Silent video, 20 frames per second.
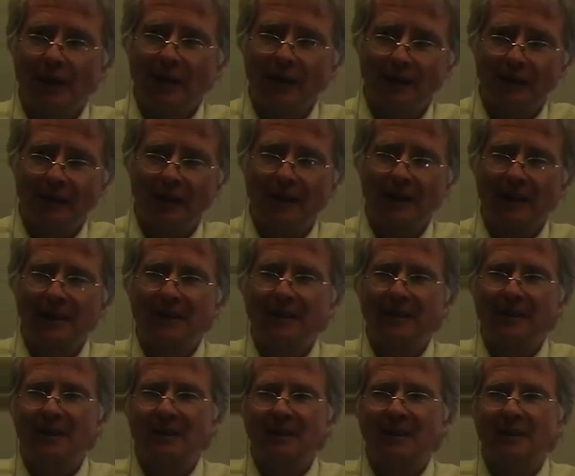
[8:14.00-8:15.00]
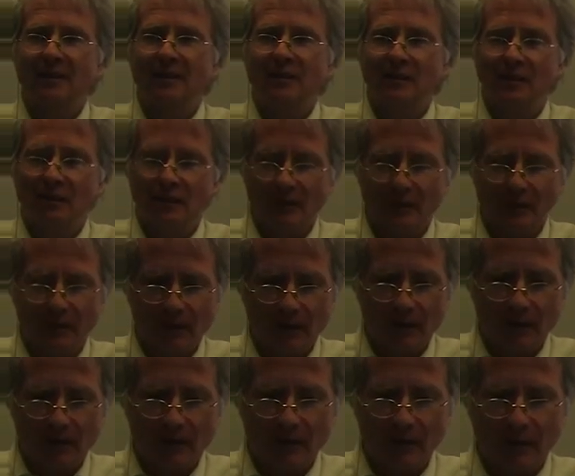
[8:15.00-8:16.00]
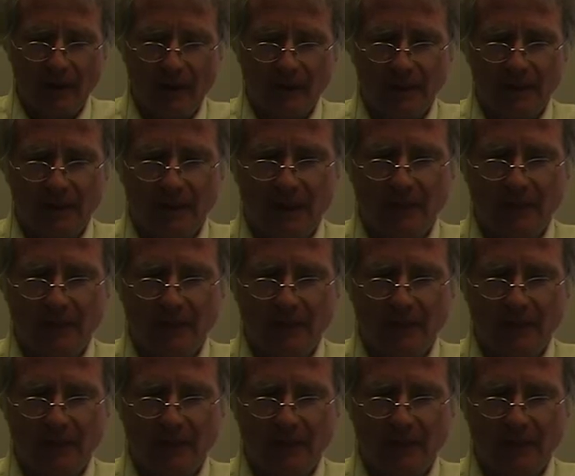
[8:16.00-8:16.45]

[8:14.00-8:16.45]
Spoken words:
own it? Okay, because